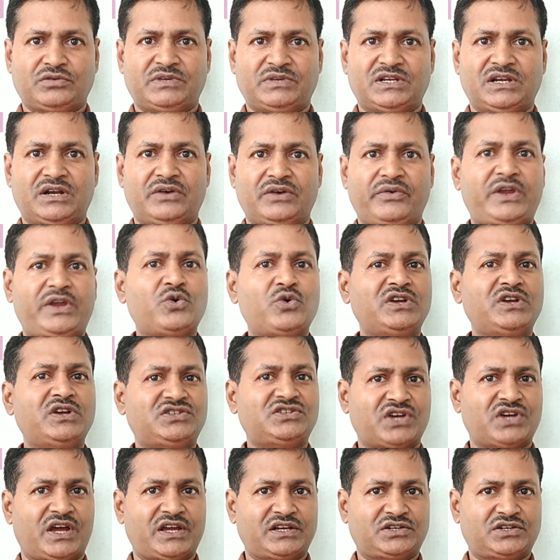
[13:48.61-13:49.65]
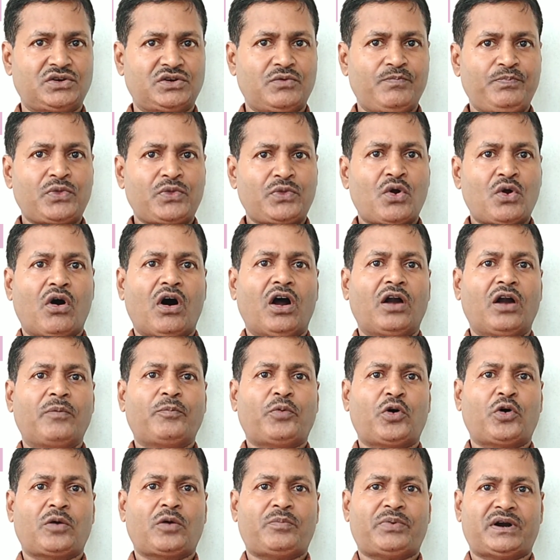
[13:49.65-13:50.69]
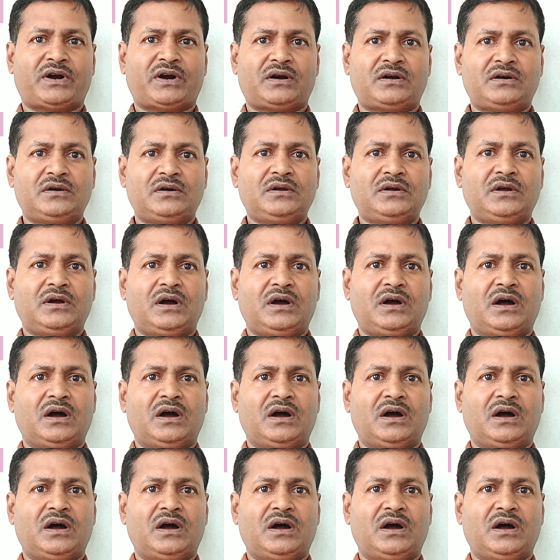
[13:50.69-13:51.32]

to be requisite or proper